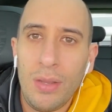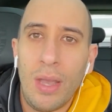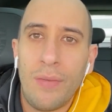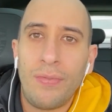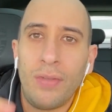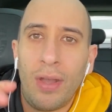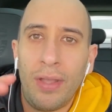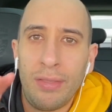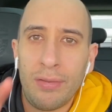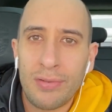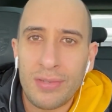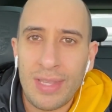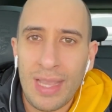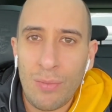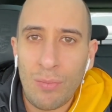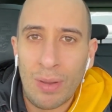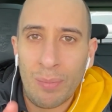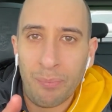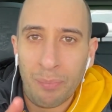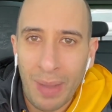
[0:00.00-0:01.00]
you have to
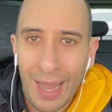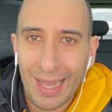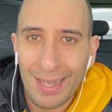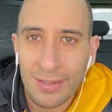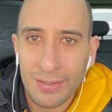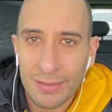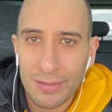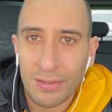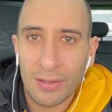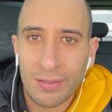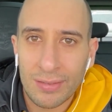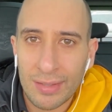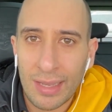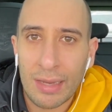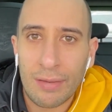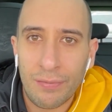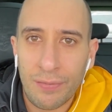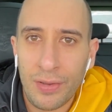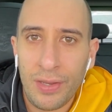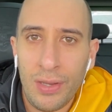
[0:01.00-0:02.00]
understand what balance looks
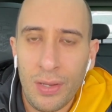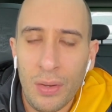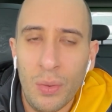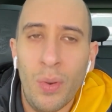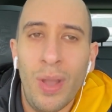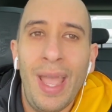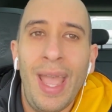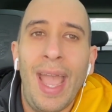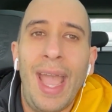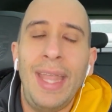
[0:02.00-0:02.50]
like for you